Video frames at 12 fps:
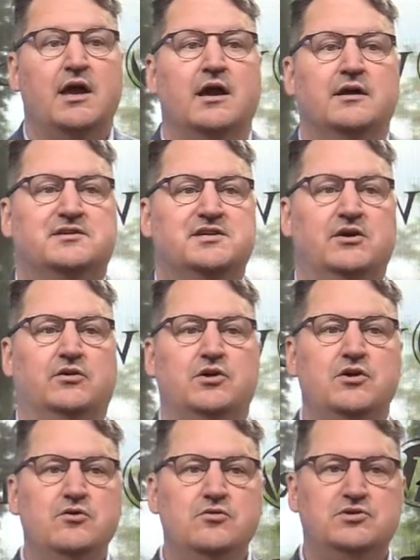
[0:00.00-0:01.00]
until
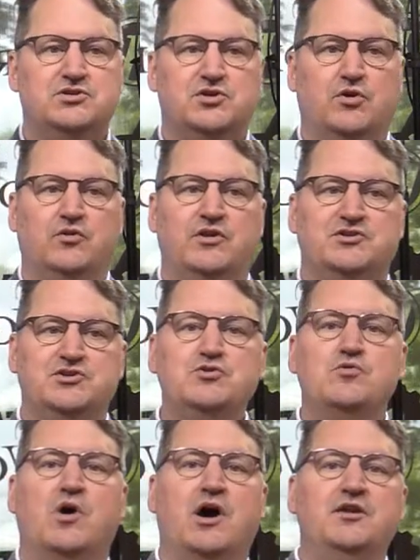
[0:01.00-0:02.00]
you show that
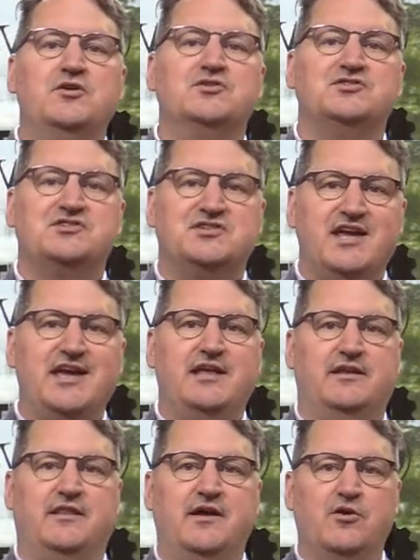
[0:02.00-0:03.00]
you
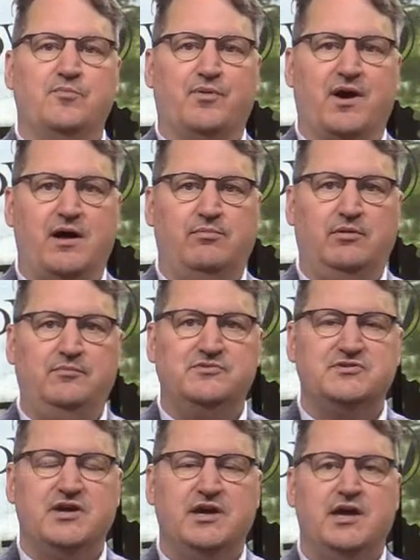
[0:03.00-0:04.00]
understand their
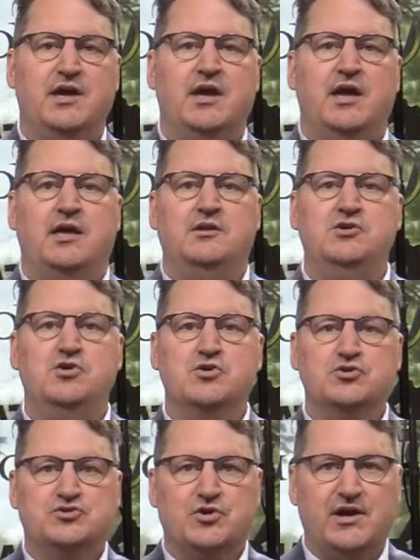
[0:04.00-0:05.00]
problems and
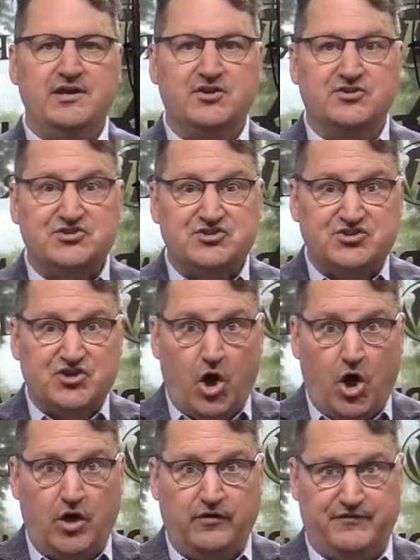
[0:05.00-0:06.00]
you're trying to
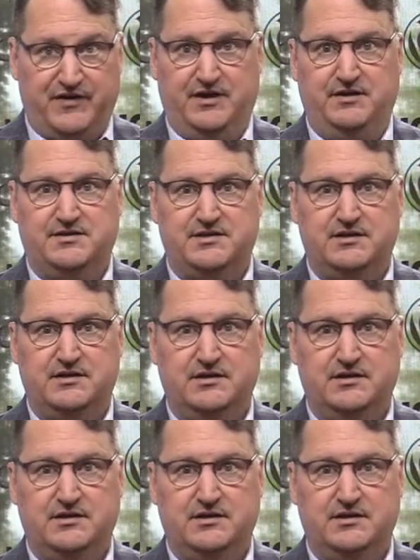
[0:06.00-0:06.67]
solve it